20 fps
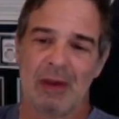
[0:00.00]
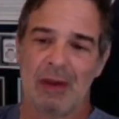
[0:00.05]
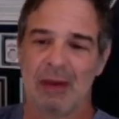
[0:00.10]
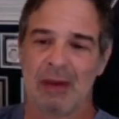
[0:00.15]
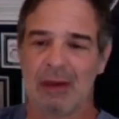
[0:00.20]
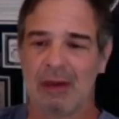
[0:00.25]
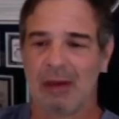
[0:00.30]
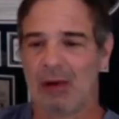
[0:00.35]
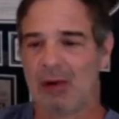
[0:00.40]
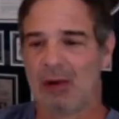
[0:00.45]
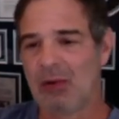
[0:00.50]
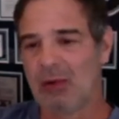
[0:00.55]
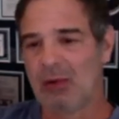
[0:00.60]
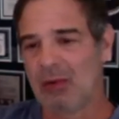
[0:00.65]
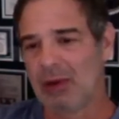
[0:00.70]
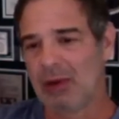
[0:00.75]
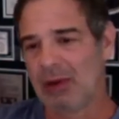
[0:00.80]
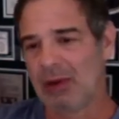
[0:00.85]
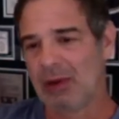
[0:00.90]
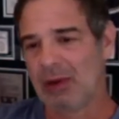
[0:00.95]
you know,
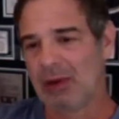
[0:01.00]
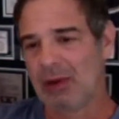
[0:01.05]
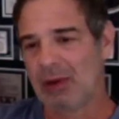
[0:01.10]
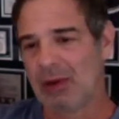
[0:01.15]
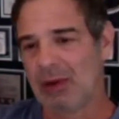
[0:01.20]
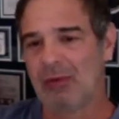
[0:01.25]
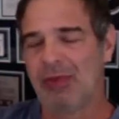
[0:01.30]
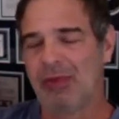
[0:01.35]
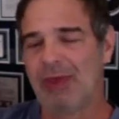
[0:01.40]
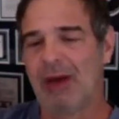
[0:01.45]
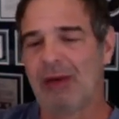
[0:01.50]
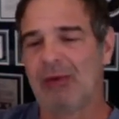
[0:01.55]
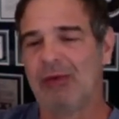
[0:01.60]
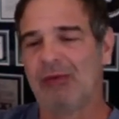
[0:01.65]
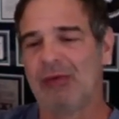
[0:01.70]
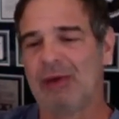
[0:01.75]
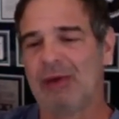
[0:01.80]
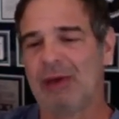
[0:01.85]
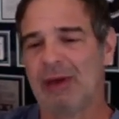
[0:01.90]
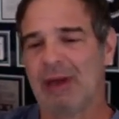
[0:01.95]
in
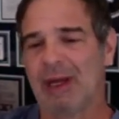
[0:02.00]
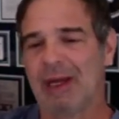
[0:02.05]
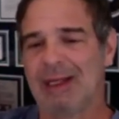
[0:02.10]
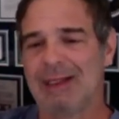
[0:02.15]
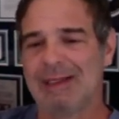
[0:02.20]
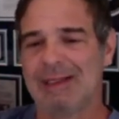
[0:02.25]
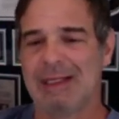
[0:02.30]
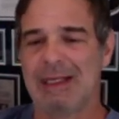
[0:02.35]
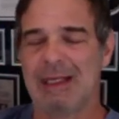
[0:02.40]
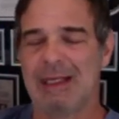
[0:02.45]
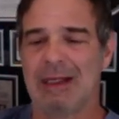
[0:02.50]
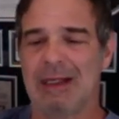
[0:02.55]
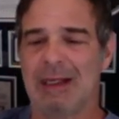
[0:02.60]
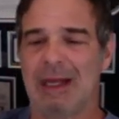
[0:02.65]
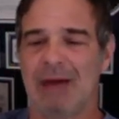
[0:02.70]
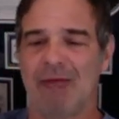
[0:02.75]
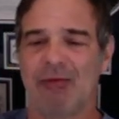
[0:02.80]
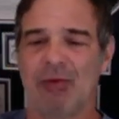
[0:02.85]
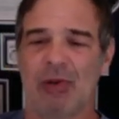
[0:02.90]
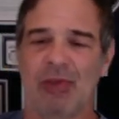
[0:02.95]
2019,
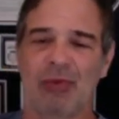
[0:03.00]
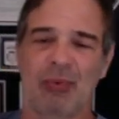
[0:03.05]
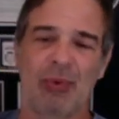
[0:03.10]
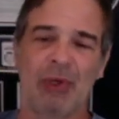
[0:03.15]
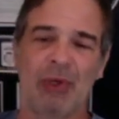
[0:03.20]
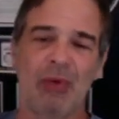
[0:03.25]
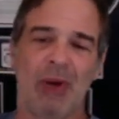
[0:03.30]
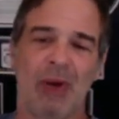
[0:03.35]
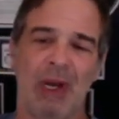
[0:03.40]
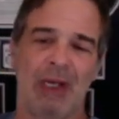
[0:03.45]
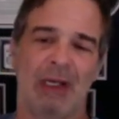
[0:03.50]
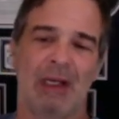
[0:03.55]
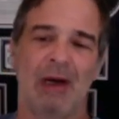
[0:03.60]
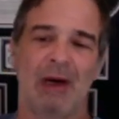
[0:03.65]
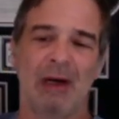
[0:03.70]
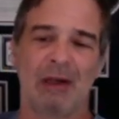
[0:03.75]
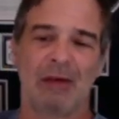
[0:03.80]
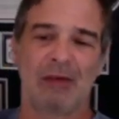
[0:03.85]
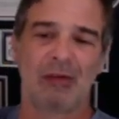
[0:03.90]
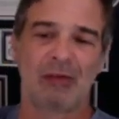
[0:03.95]
after three rate
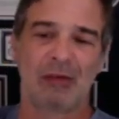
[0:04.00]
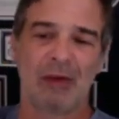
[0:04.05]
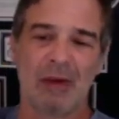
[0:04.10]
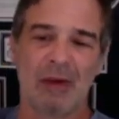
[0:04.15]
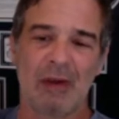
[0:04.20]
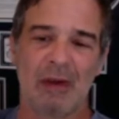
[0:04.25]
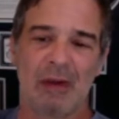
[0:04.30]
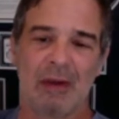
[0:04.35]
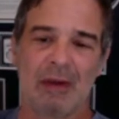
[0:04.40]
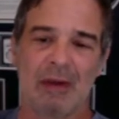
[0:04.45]
cuts,